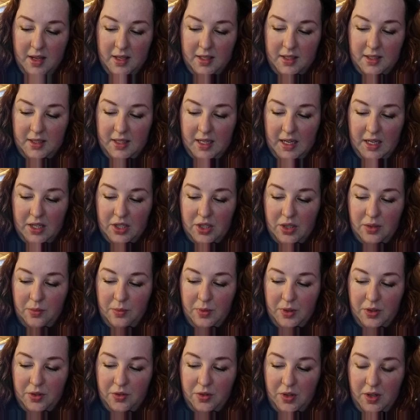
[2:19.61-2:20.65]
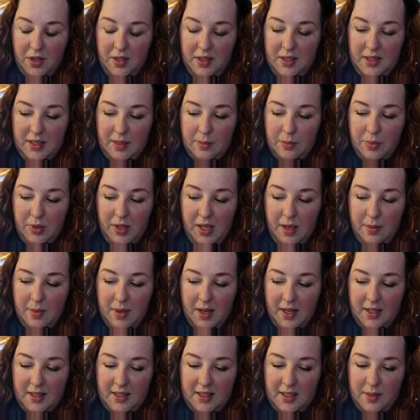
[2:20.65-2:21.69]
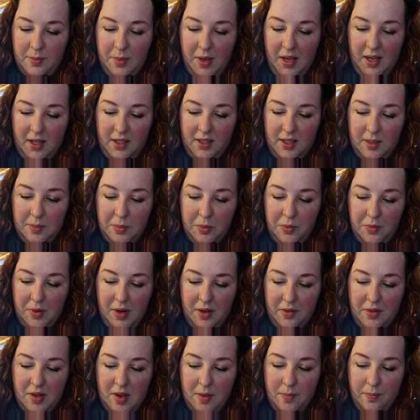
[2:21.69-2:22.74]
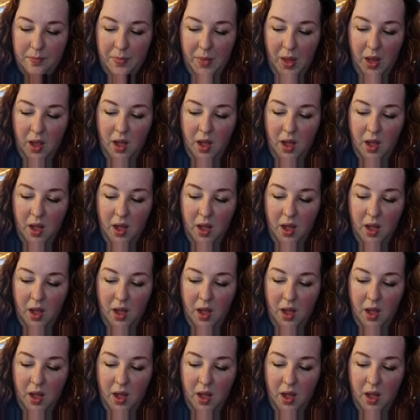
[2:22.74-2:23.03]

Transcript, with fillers: station with trunks and play boxes piled up around them.